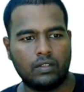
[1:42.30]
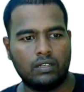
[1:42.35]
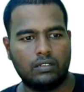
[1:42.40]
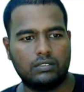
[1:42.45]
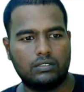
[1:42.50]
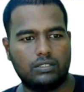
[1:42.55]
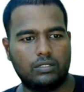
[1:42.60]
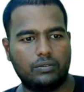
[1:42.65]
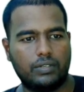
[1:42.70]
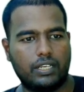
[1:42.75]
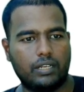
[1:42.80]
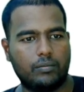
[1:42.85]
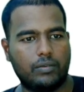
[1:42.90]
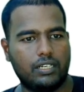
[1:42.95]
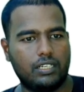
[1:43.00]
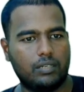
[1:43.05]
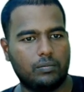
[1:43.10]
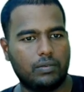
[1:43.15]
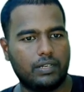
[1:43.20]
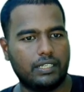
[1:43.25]
So we can
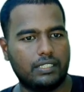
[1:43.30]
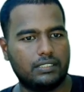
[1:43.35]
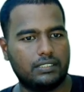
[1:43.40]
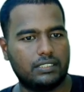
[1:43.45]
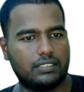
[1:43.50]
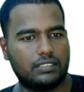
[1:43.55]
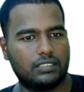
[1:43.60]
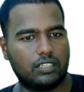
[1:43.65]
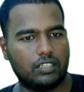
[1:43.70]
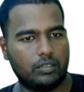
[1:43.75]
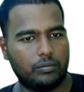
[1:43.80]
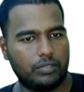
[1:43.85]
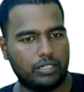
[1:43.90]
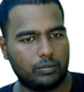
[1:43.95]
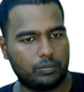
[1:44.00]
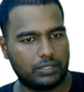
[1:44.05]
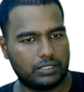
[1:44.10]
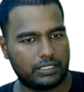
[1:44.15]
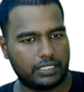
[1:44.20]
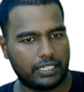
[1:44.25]
multiply 6 km
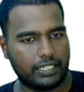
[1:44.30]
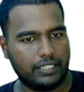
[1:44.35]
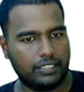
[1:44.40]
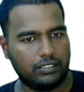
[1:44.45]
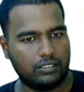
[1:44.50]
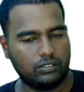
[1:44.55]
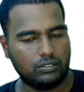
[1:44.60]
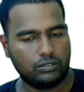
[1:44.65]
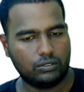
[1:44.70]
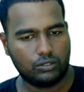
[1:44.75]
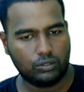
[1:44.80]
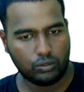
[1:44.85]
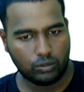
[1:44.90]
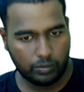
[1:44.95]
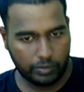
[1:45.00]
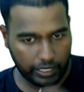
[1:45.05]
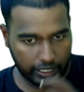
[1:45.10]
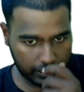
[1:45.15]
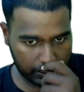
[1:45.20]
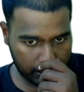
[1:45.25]
per second into 2
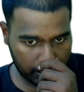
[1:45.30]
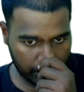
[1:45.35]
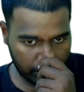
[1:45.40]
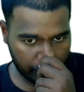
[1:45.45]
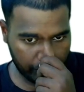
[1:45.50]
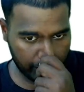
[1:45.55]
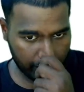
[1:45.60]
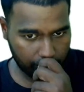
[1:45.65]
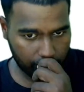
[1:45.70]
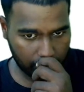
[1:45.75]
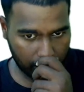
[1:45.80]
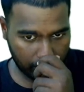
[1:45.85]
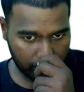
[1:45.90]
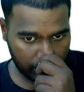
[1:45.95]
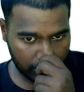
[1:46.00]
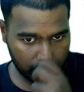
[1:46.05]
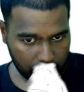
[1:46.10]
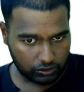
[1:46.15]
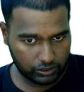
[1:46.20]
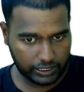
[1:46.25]
minutes, that we have to convert
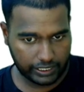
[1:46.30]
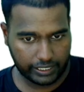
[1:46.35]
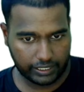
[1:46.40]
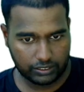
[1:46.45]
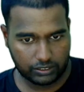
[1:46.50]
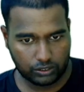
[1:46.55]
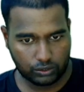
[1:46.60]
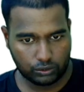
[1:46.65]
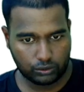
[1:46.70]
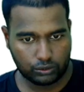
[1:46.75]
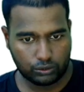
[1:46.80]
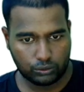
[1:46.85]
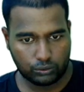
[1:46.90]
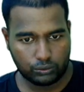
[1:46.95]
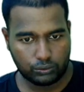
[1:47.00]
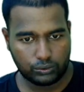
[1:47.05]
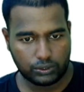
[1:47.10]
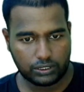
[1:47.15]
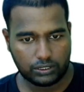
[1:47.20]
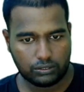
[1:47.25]
into seconds. So
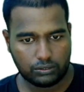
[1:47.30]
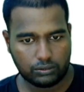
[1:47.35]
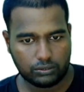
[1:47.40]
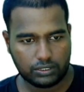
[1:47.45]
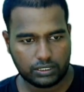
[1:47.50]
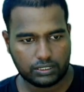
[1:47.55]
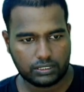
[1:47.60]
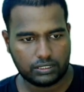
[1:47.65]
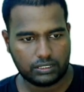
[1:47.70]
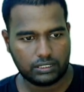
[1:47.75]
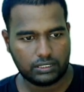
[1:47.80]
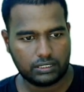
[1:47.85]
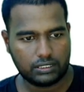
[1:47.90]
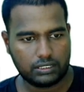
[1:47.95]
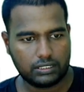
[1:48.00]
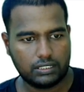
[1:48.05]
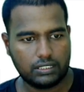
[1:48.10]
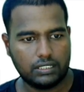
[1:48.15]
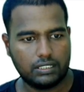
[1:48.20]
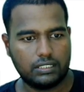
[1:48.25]
2 into 60
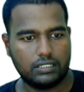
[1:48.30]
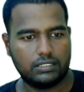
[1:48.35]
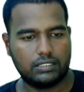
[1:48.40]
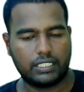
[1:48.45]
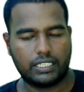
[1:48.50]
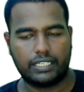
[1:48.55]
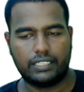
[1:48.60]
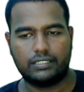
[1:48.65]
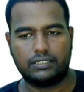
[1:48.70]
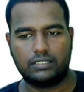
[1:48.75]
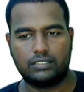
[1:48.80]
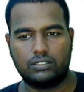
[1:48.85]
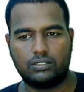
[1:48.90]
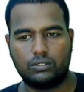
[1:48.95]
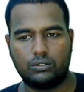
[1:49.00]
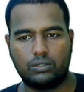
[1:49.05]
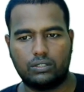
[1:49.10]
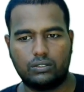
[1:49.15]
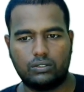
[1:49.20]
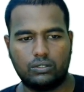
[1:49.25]
seconds.
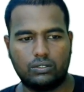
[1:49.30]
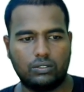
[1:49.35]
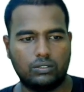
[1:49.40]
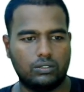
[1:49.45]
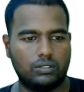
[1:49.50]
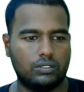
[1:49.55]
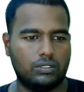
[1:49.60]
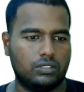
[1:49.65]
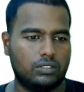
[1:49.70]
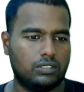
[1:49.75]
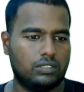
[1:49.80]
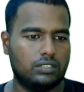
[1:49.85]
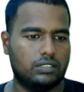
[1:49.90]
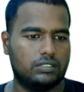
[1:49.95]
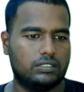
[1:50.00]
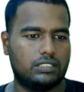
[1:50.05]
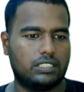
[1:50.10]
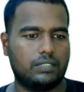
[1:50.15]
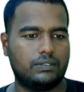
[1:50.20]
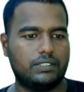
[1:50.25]
So
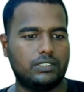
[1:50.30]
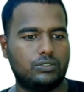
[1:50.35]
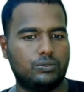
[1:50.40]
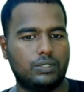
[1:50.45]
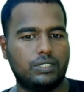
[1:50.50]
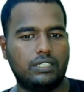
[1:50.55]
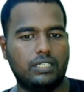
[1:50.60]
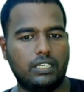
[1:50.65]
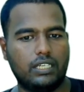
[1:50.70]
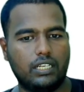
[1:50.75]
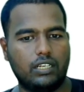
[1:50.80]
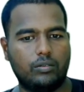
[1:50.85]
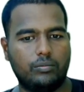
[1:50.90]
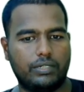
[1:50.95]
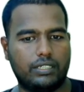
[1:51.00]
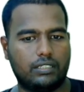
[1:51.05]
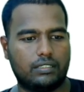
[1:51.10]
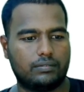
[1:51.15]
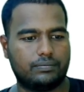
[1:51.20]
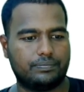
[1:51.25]
720 km.